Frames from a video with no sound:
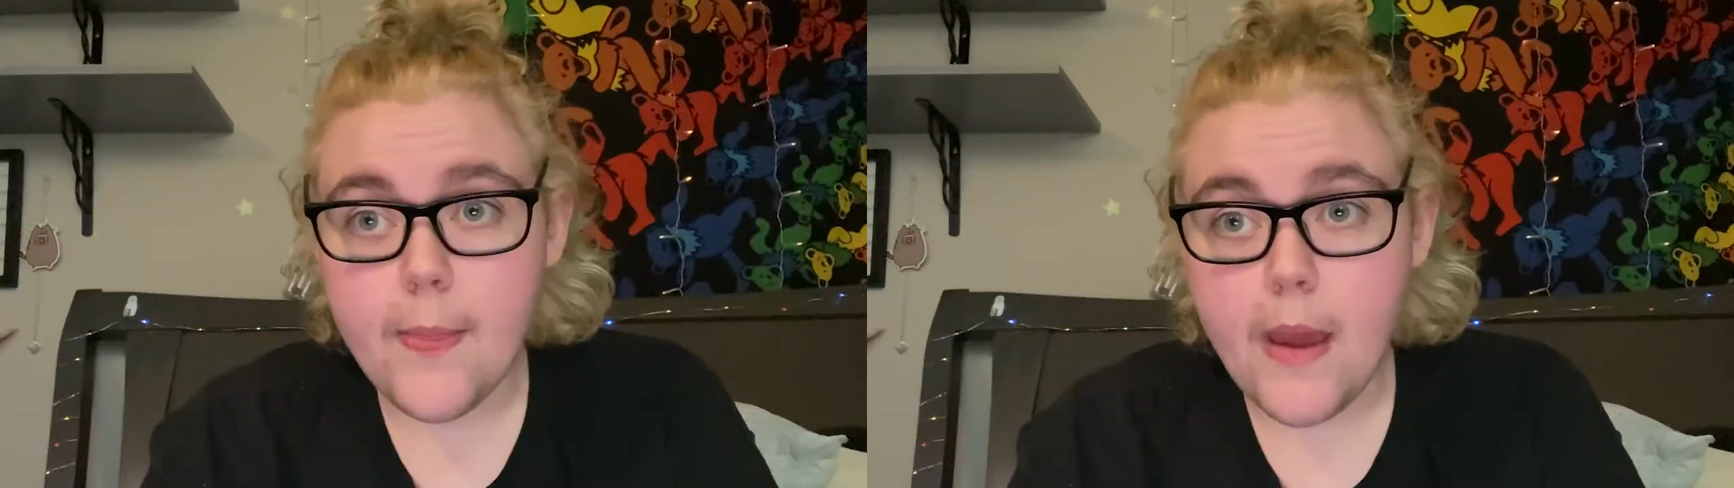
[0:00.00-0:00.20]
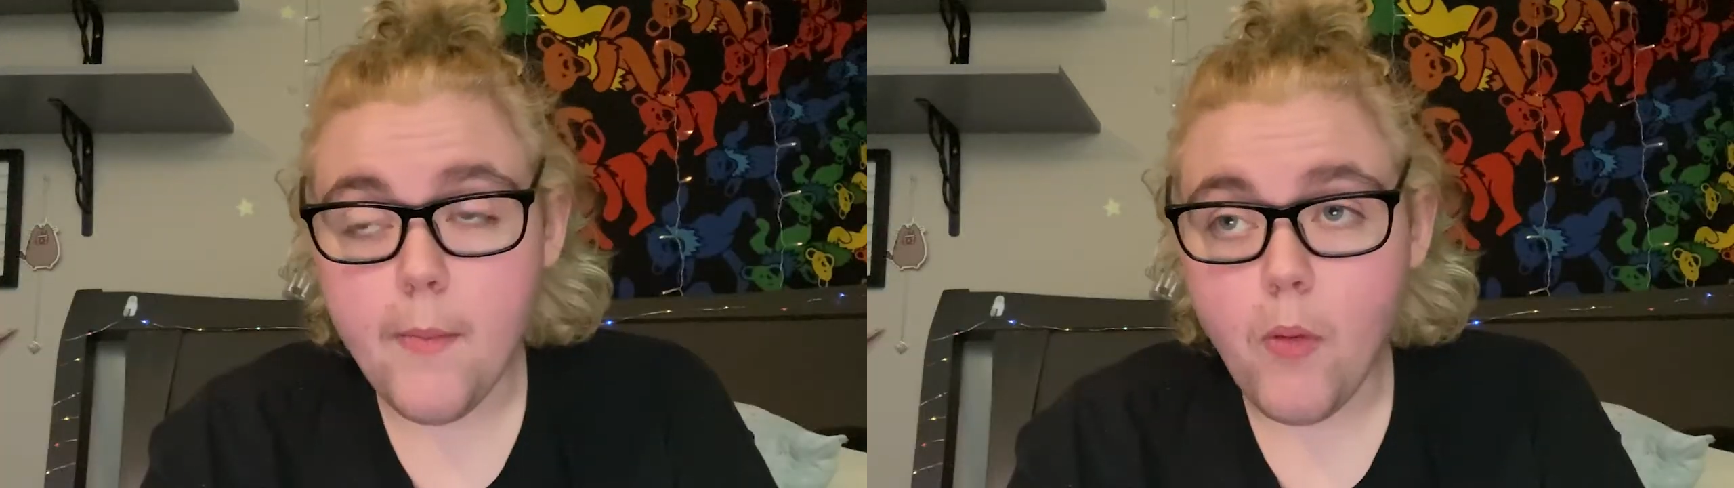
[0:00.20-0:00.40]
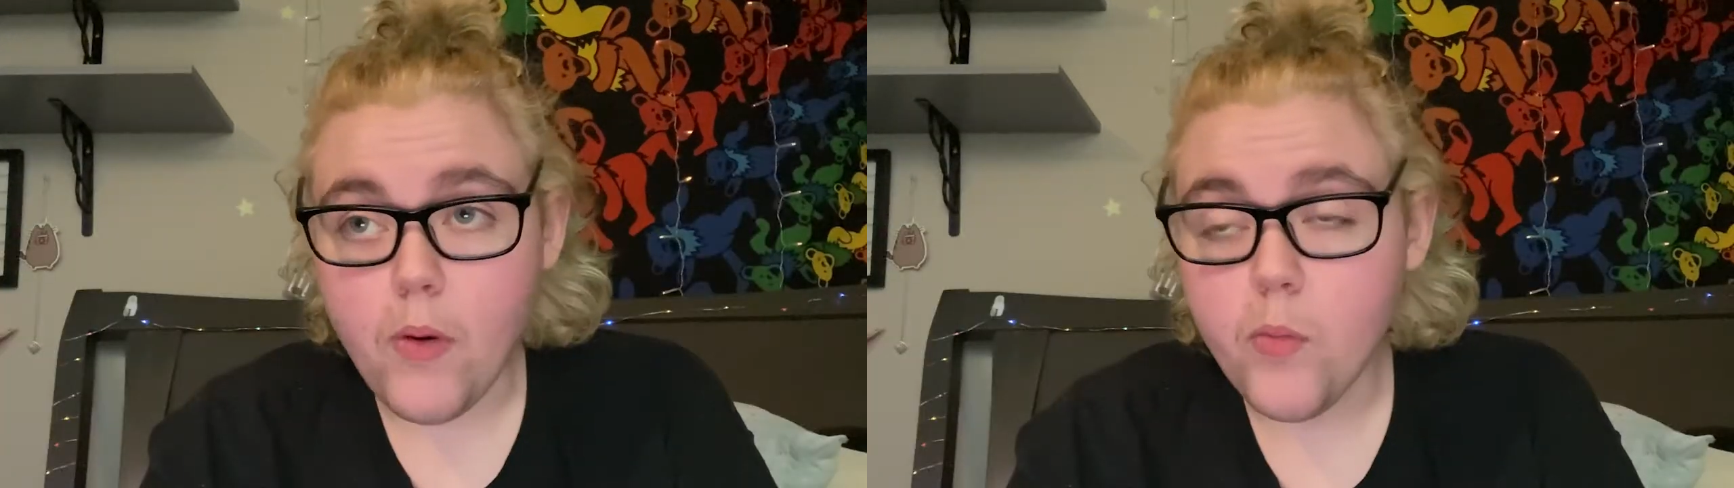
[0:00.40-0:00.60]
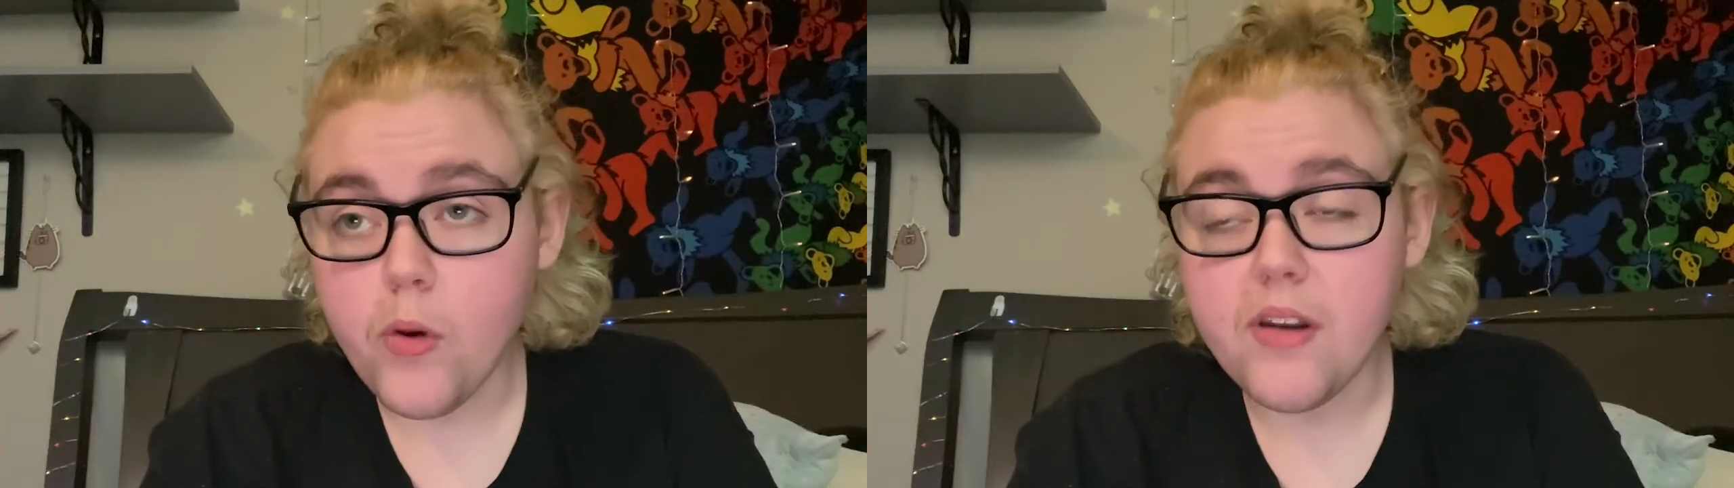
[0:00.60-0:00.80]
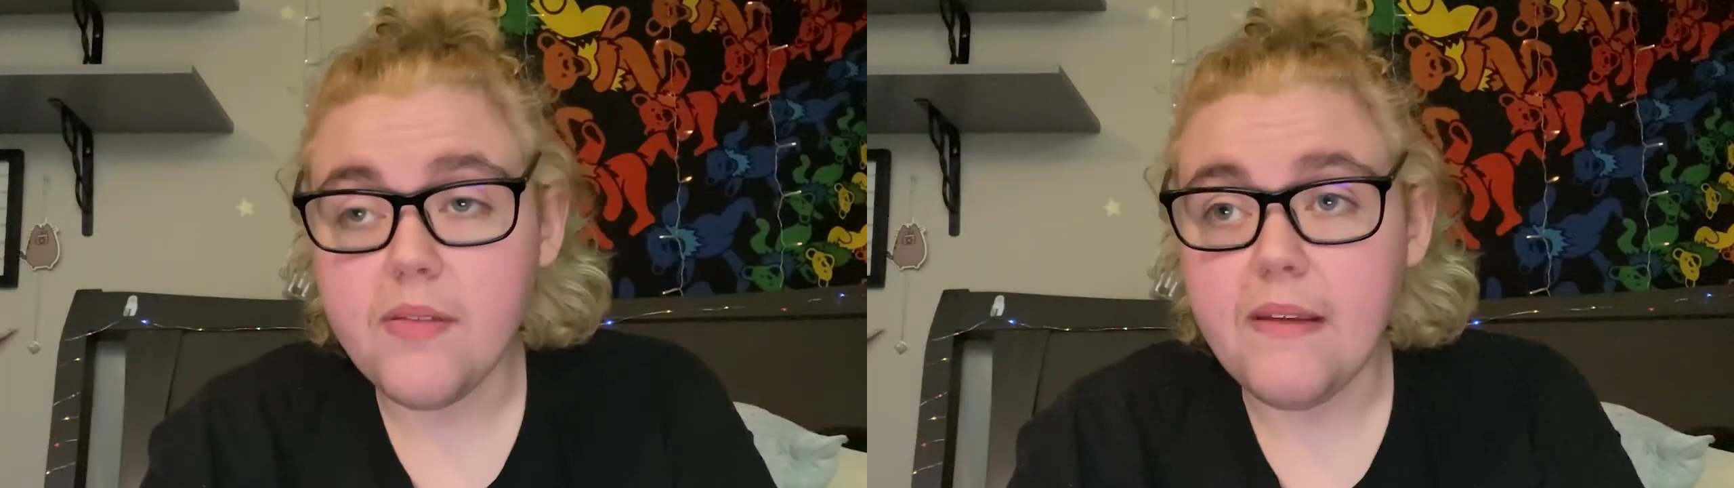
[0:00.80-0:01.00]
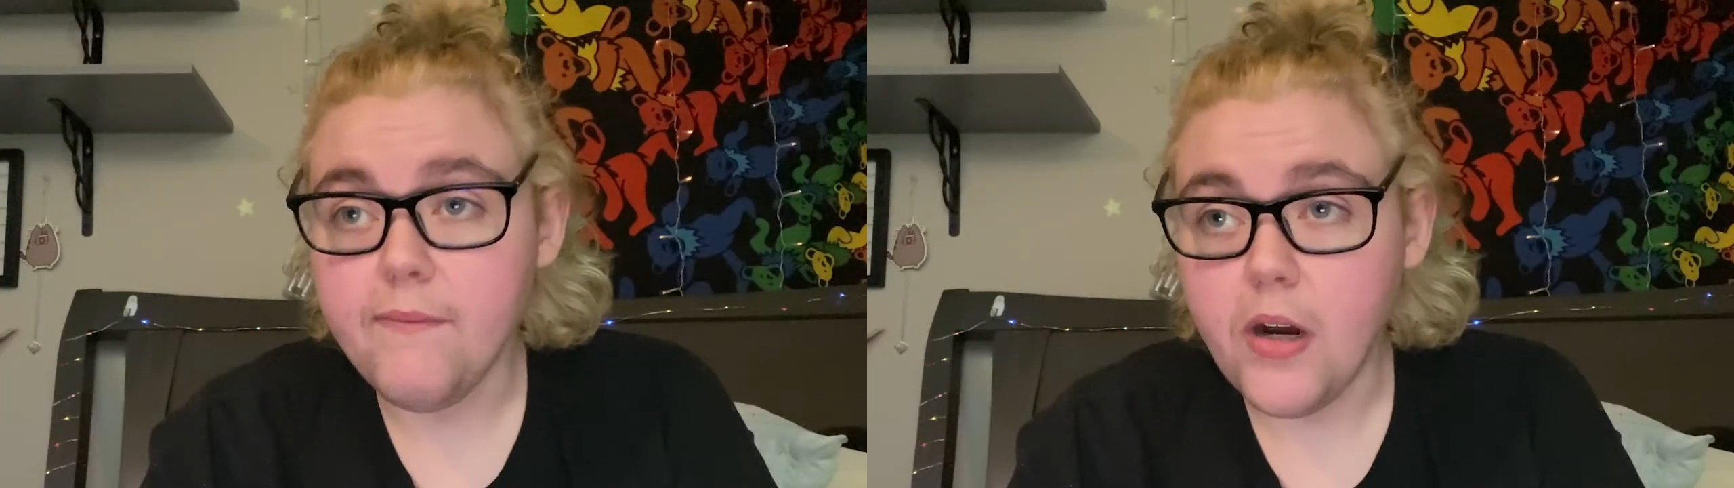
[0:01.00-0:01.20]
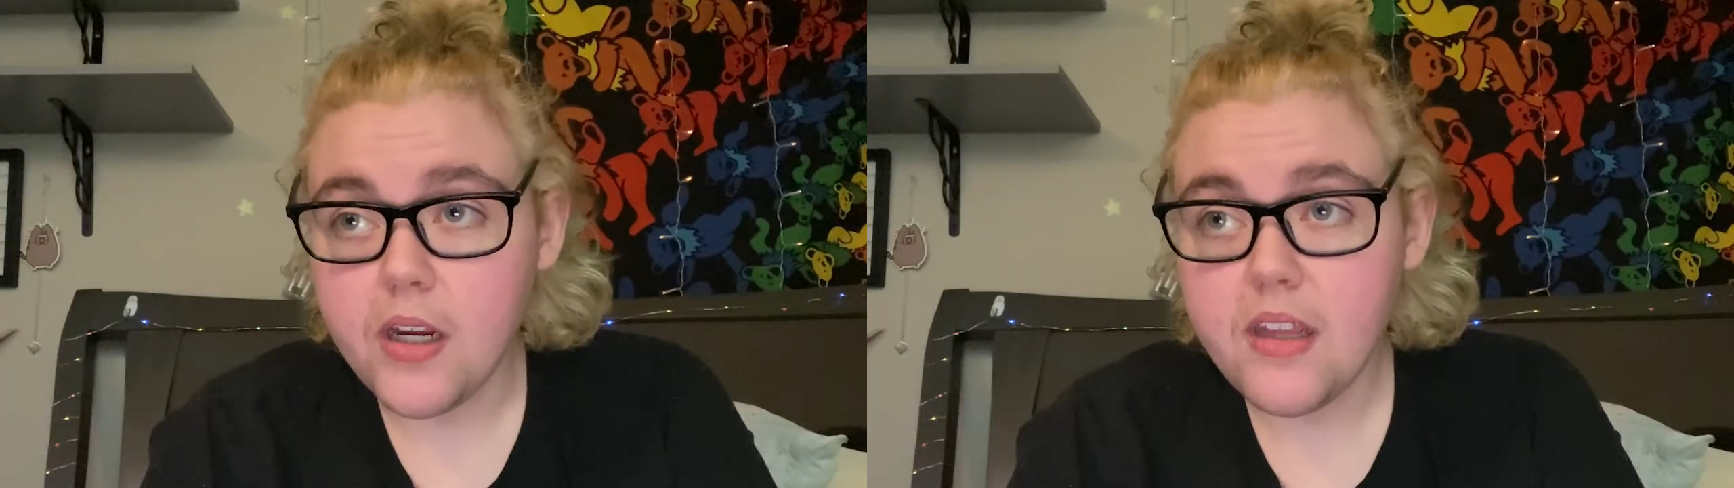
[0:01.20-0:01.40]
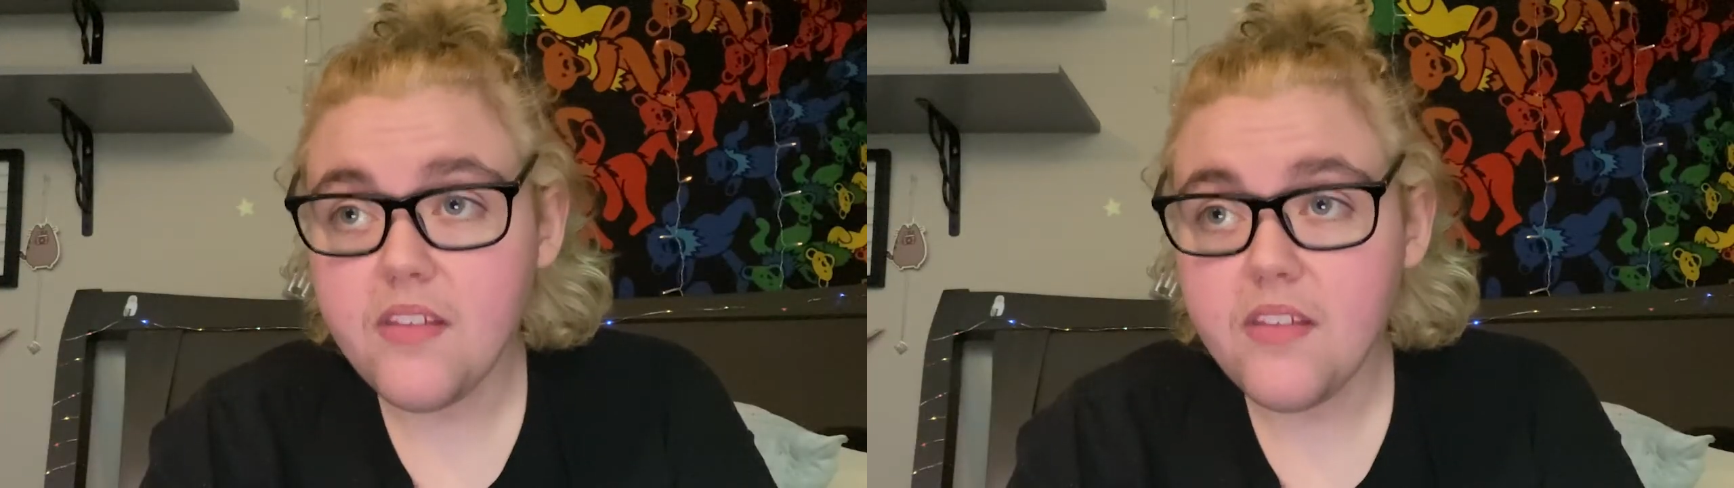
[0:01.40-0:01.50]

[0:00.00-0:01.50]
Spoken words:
that point, what in the fuck